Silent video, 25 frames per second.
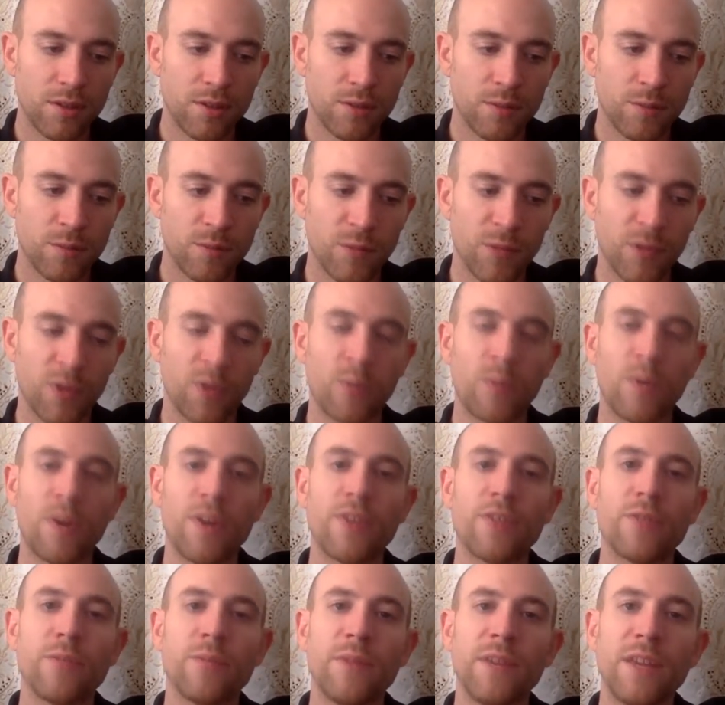But
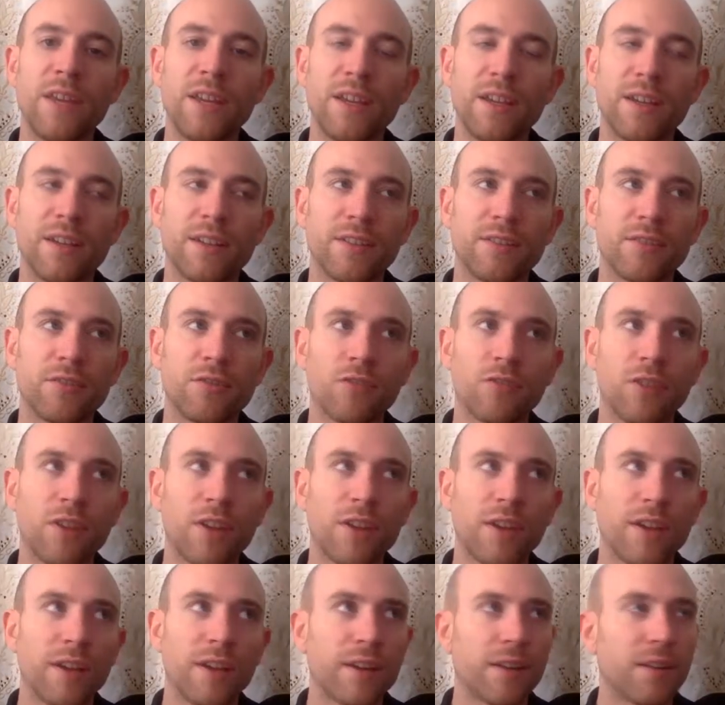with me, it's
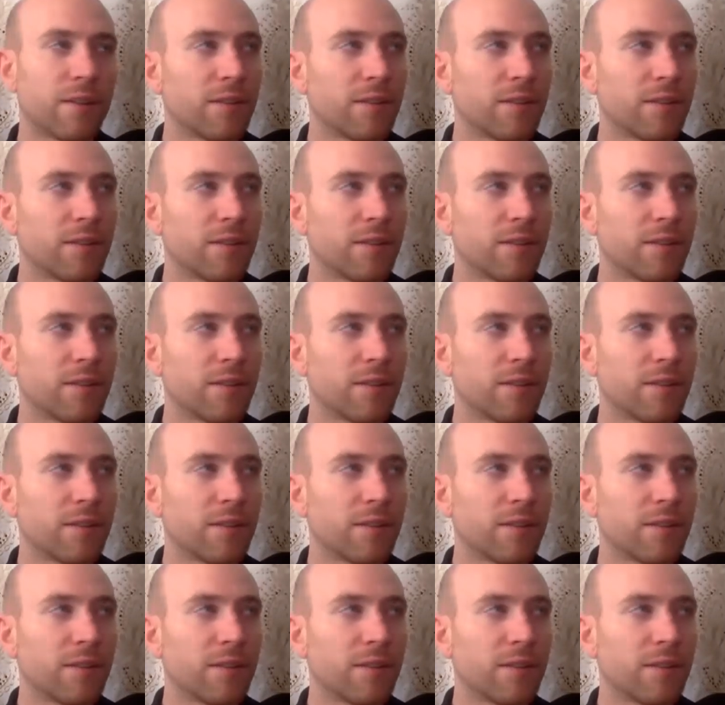like